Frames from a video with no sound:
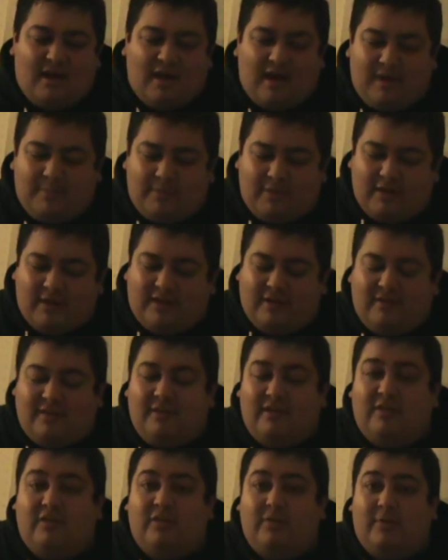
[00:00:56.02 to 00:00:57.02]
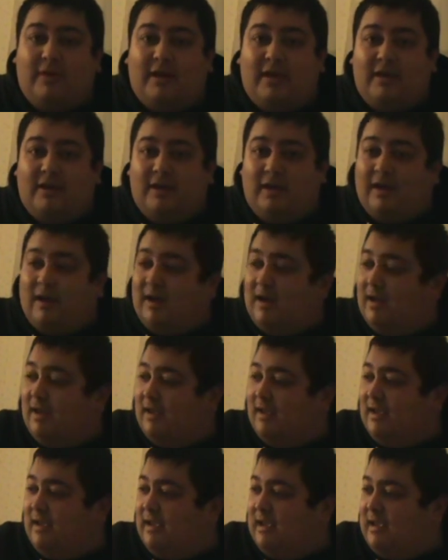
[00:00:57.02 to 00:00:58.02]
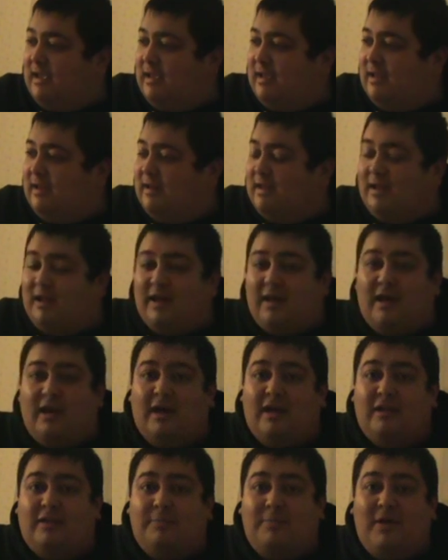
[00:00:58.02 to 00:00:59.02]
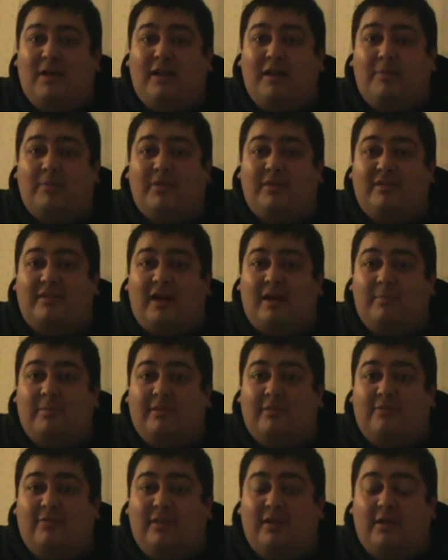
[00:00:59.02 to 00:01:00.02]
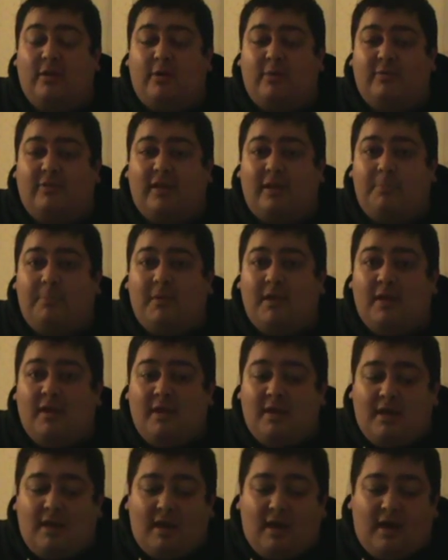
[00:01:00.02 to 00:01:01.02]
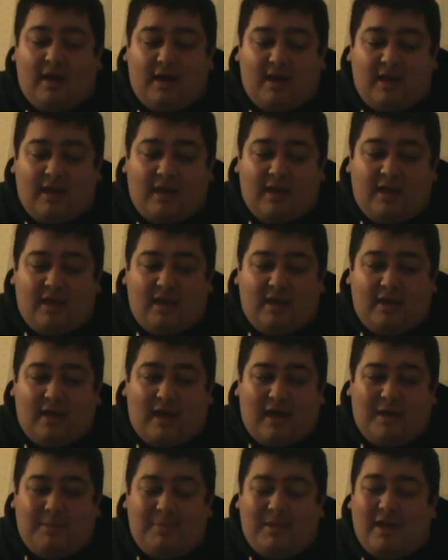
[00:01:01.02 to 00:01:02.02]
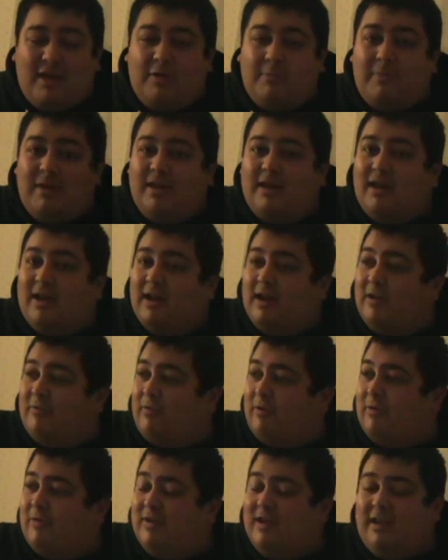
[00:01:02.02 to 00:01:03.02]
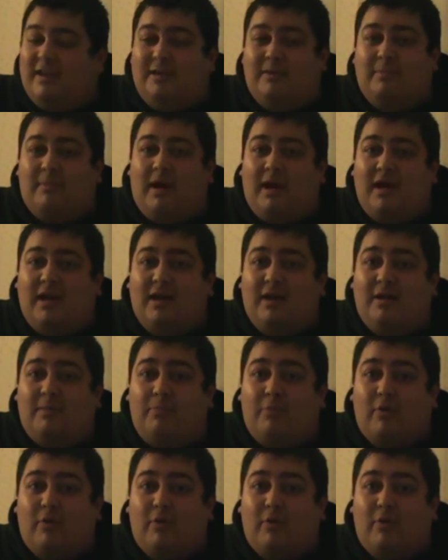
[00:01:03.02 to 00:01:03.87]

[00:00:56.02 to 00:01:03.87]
I'm going to continue doing it, and depending on what time this video is up, I may or may not have already eaten my